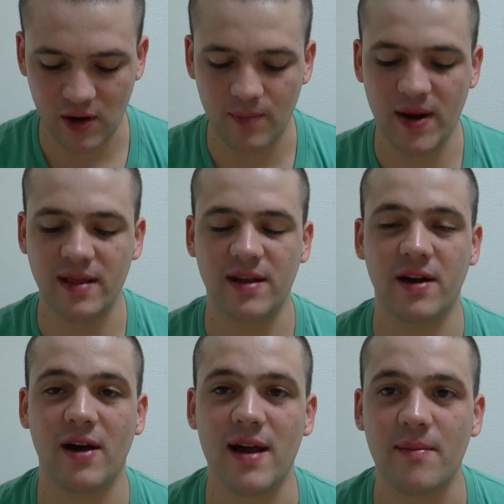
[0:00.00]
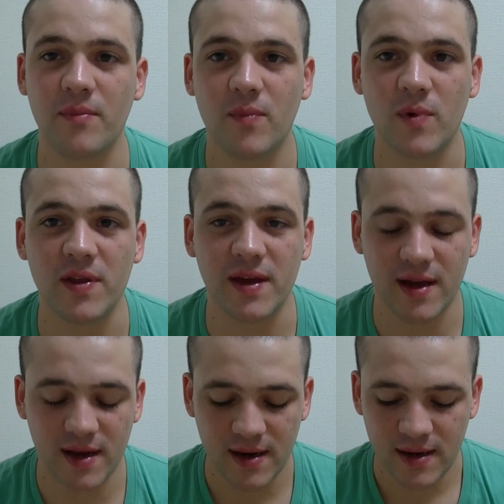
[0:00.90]
a lot better than I am with
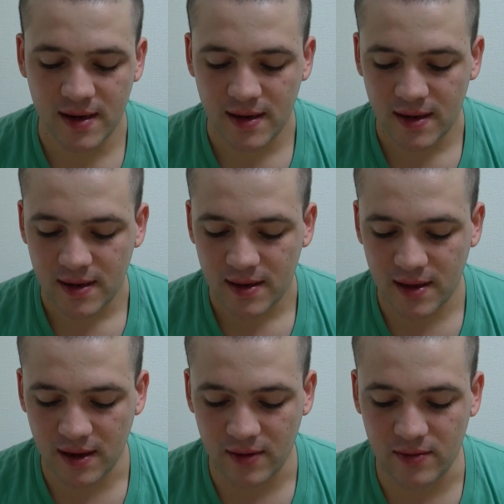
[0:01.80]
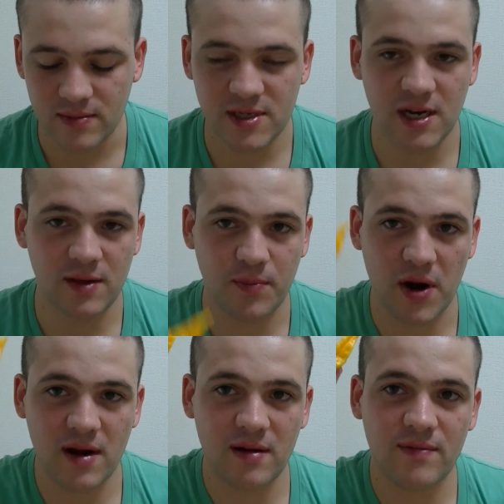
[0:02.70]
it. So cheers
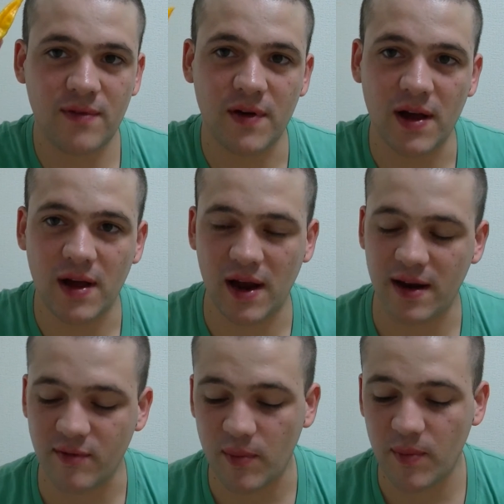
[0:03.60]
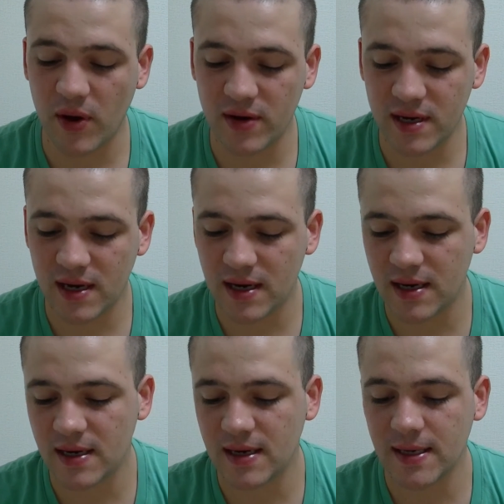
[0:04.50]
Brendan for another pod.
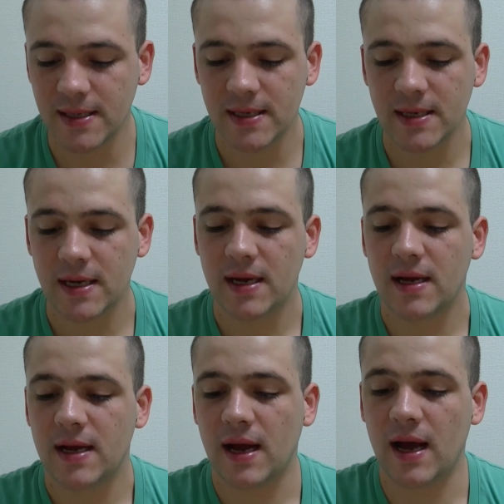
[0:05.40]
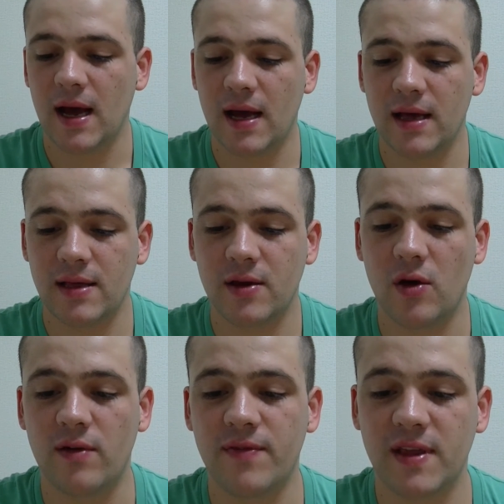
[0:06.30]

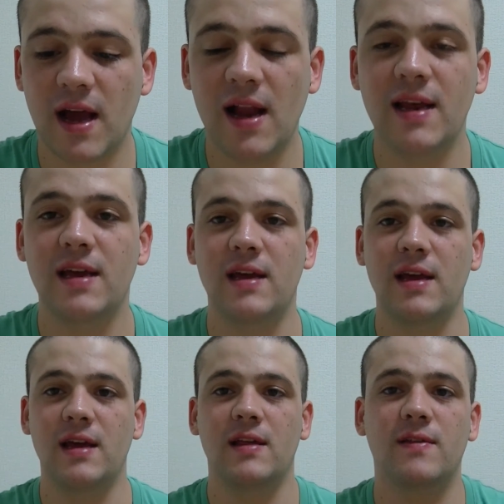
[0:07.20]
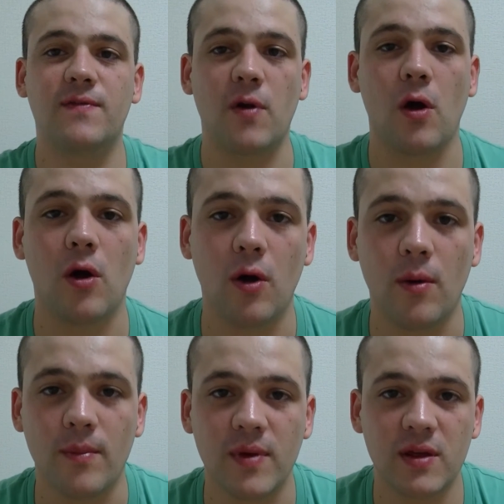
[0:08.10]
So the Fatalii is
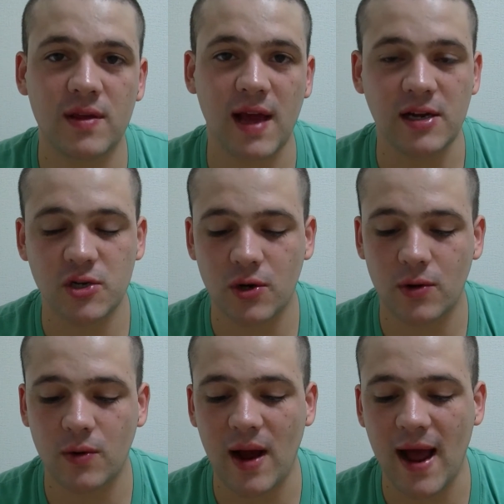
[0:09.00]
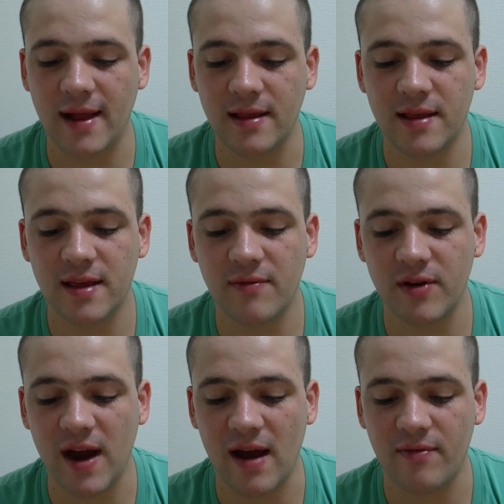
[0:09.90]
from Central and
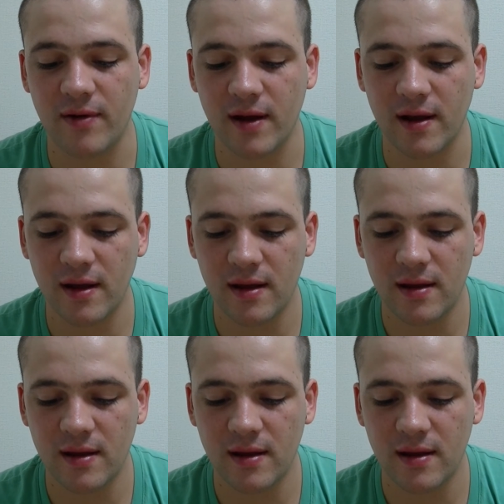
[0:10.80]
Southern Africa.